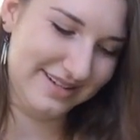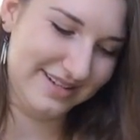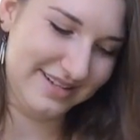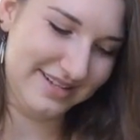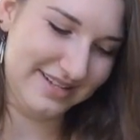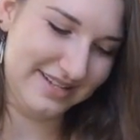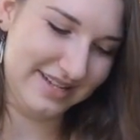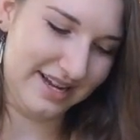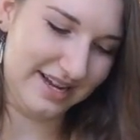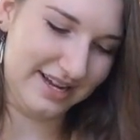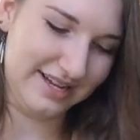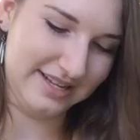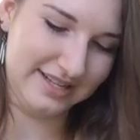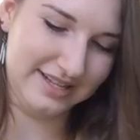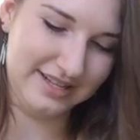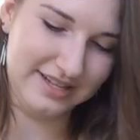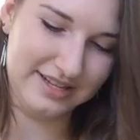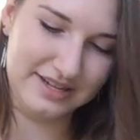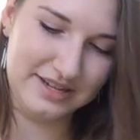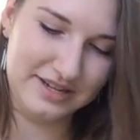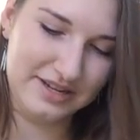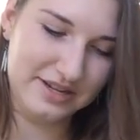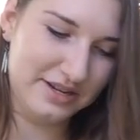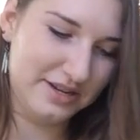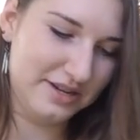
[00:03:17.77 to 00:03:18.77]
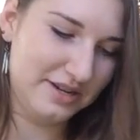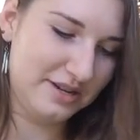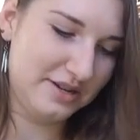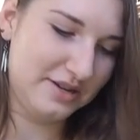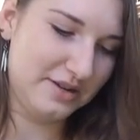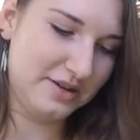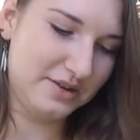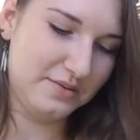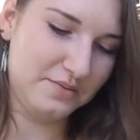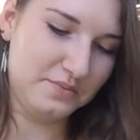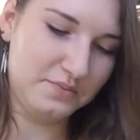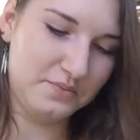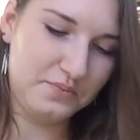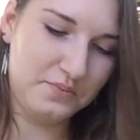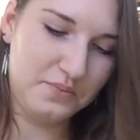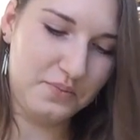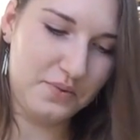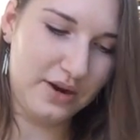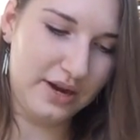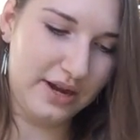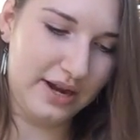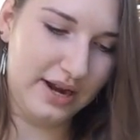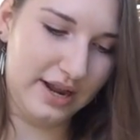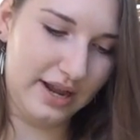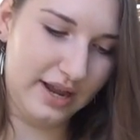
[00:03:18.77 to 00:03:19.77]
sadly.
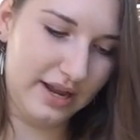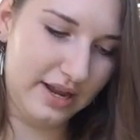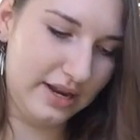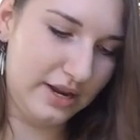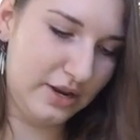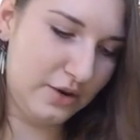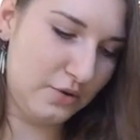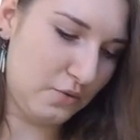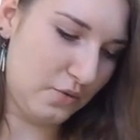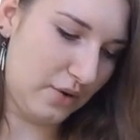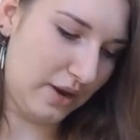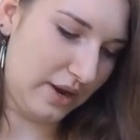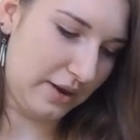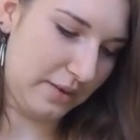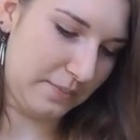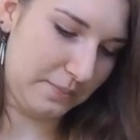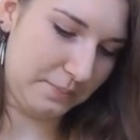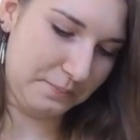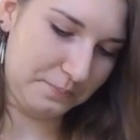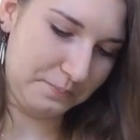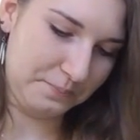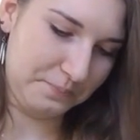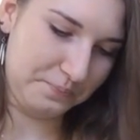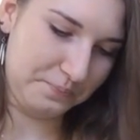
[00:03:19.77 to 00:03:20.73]
But anyway,